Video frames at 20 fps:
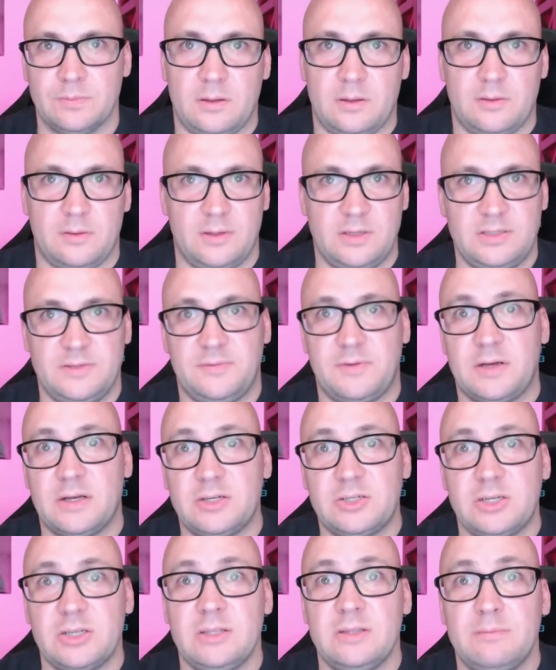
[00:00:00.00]
This
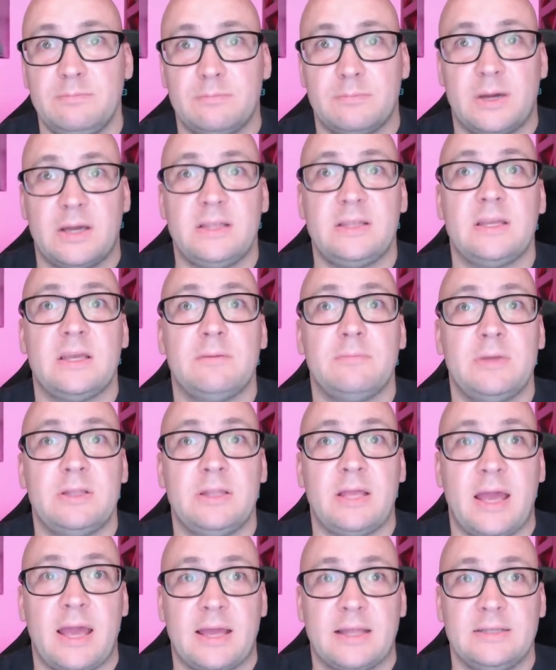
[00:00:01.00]
function might come in
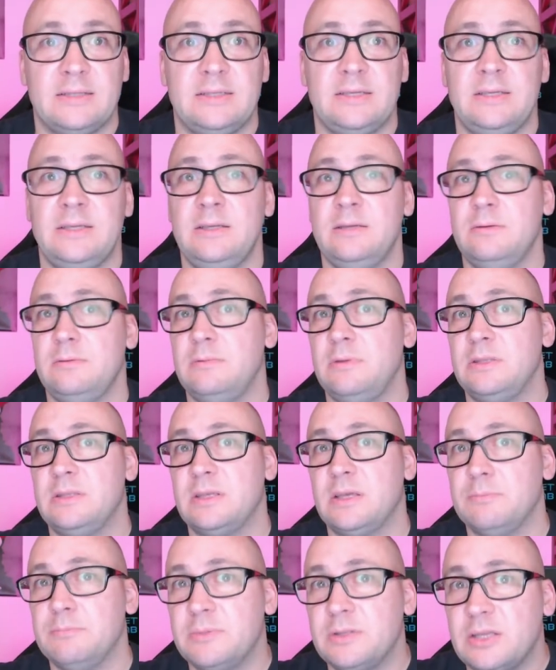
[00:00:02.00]
handy in
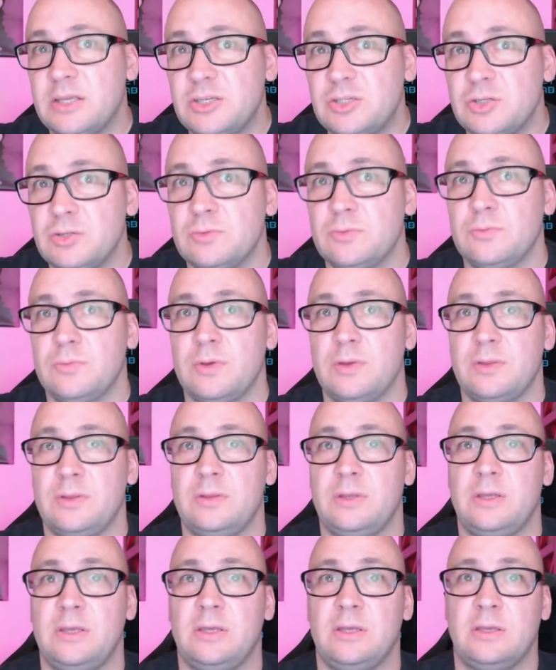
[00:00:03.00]
combination with
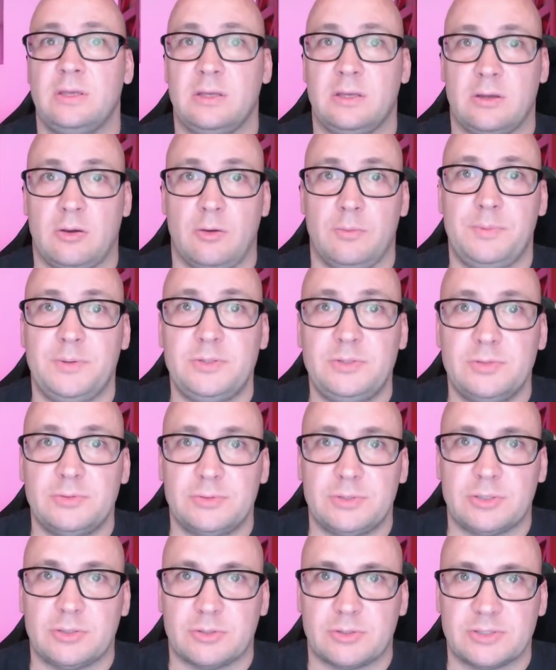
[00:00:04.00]
the copy to
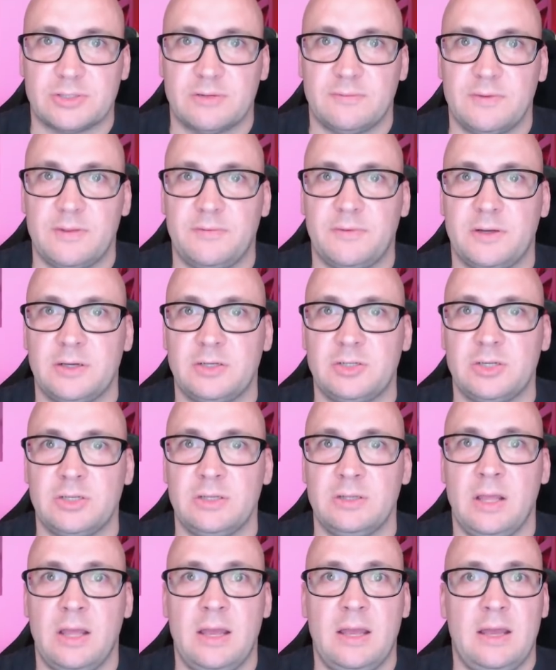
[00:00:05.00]
recursively
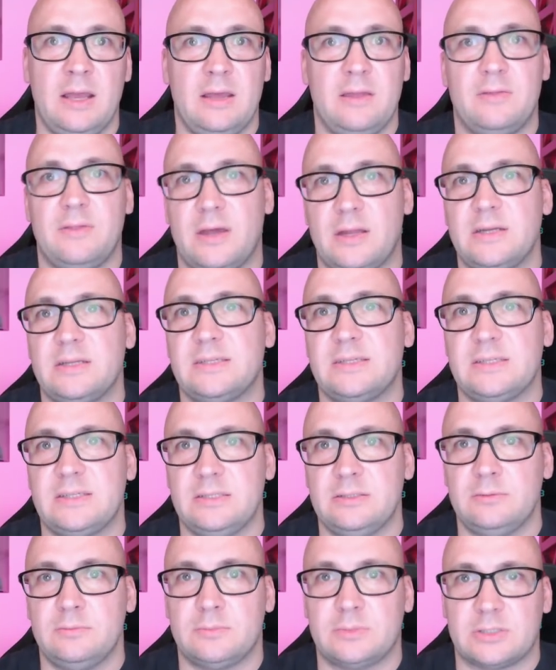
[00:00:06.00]
function that is
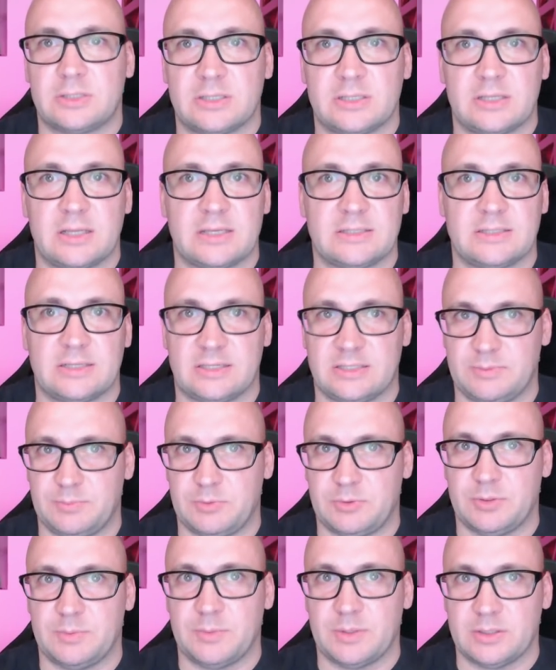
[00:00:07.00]
still marked as
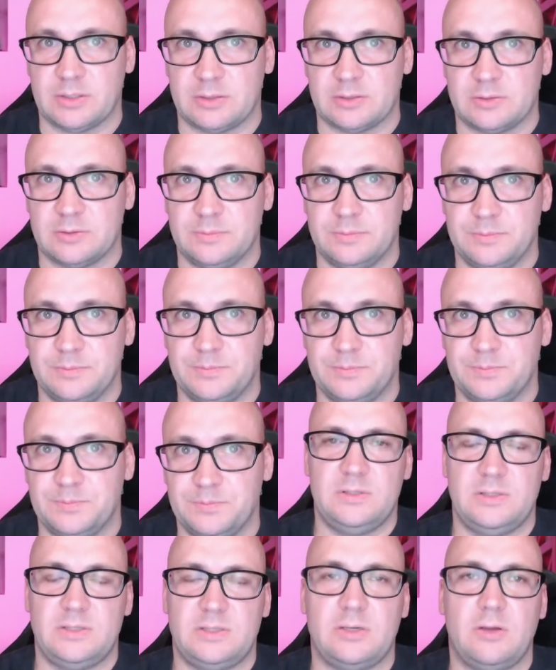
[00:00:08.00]
experimental.
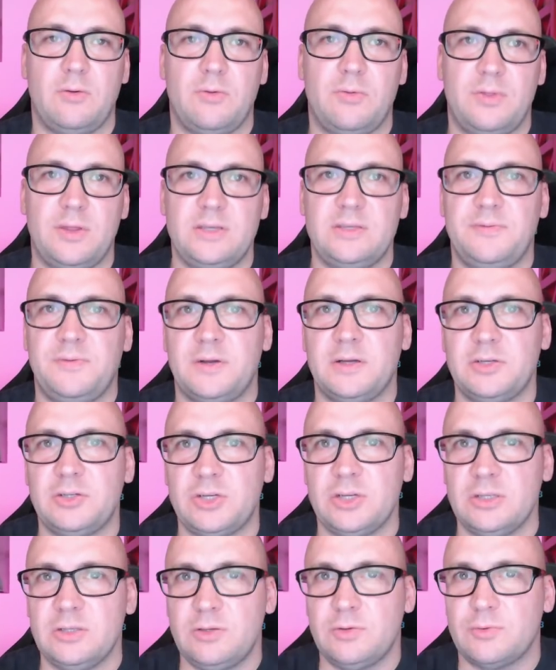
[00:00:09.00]
So this
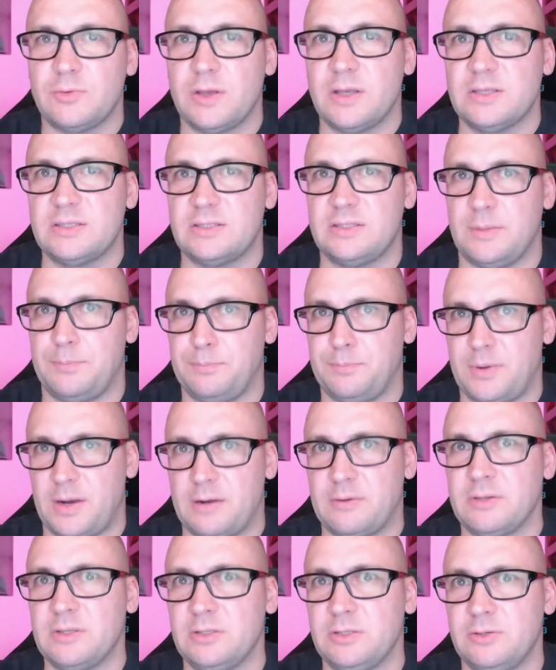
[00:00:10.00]
function creates the
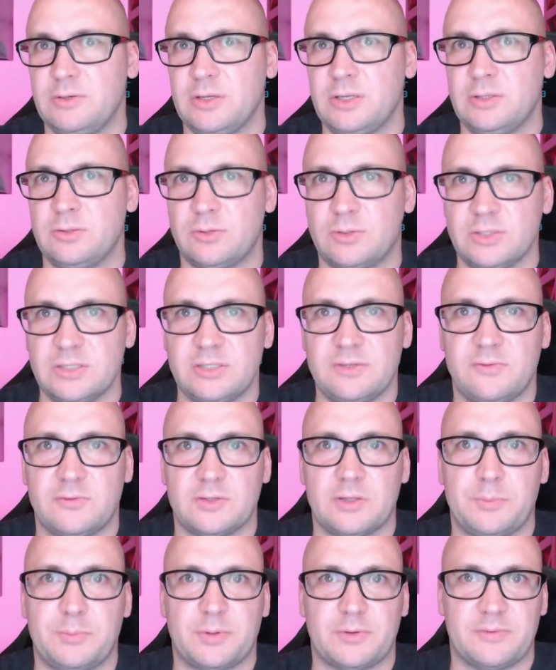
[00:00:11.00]
parent directories for
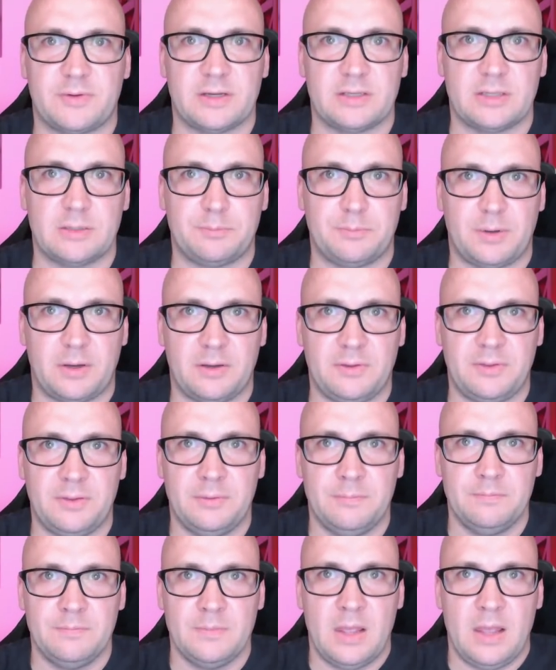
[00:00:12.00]
the provided path,
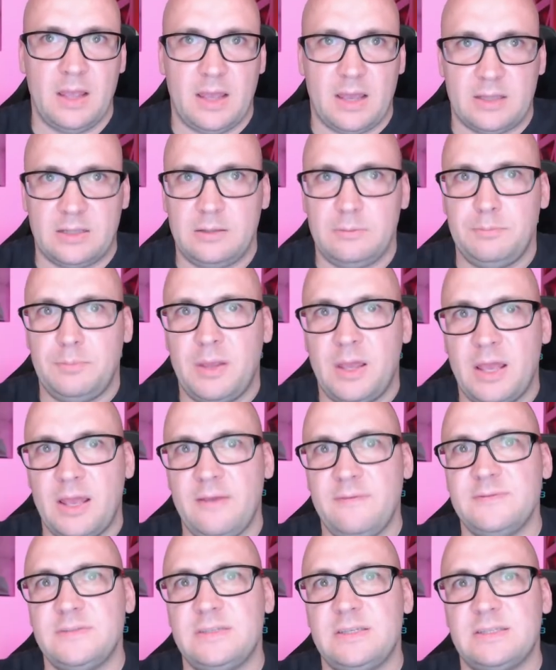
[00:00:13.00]
and it
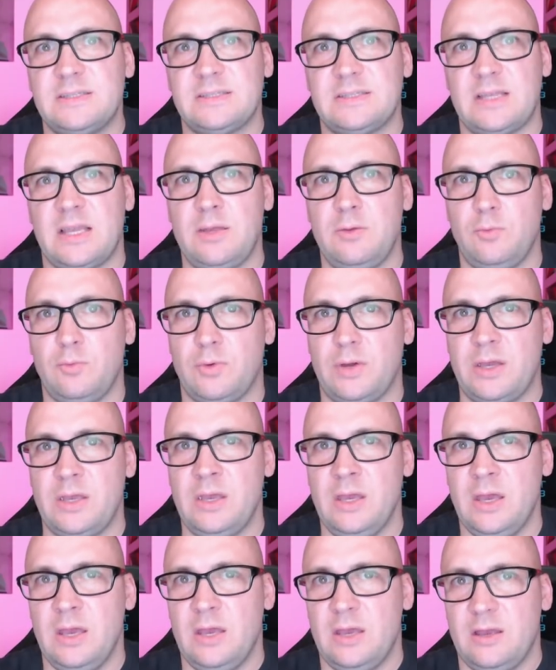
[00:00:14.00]
behaves the same
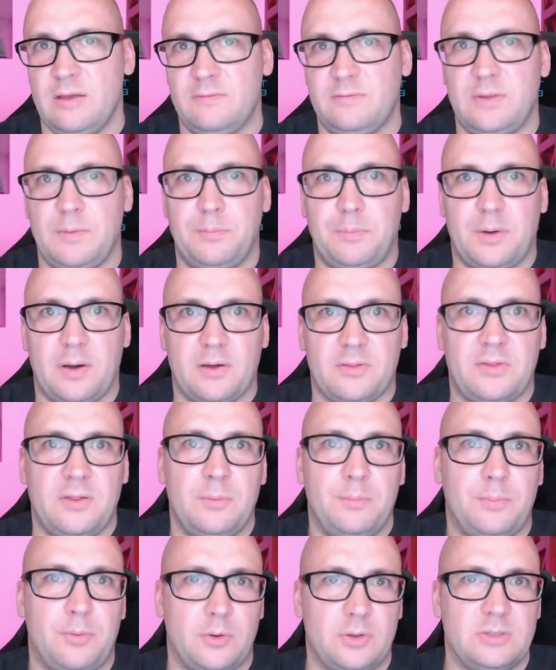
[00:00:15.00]
way if the path
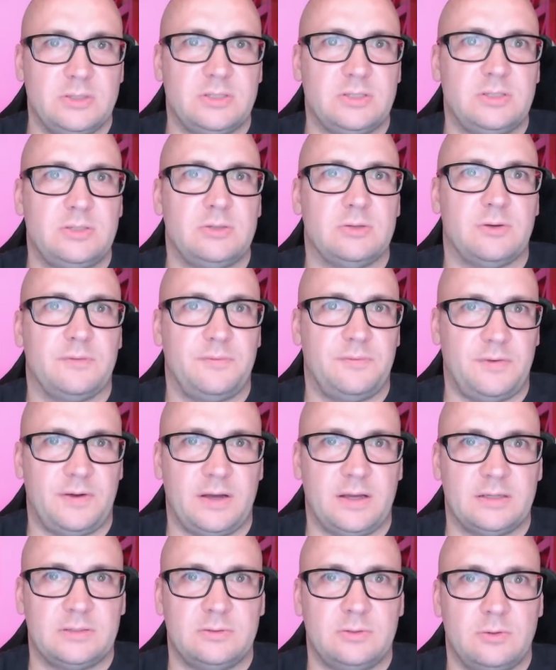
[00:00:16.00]
points to a
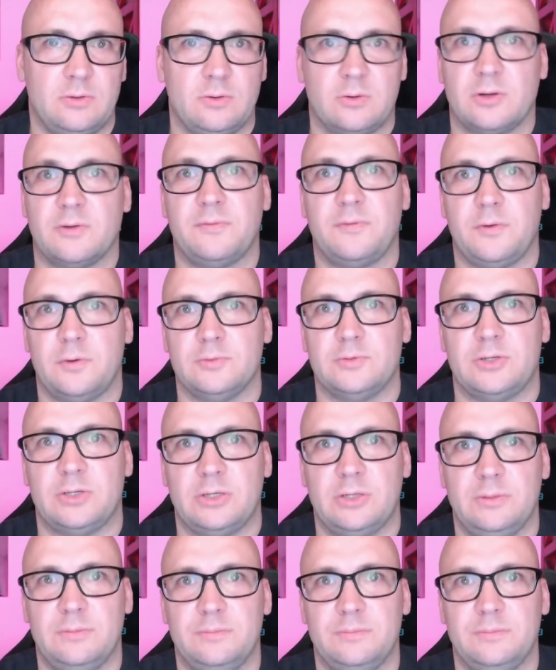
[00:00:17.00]
file or a folder.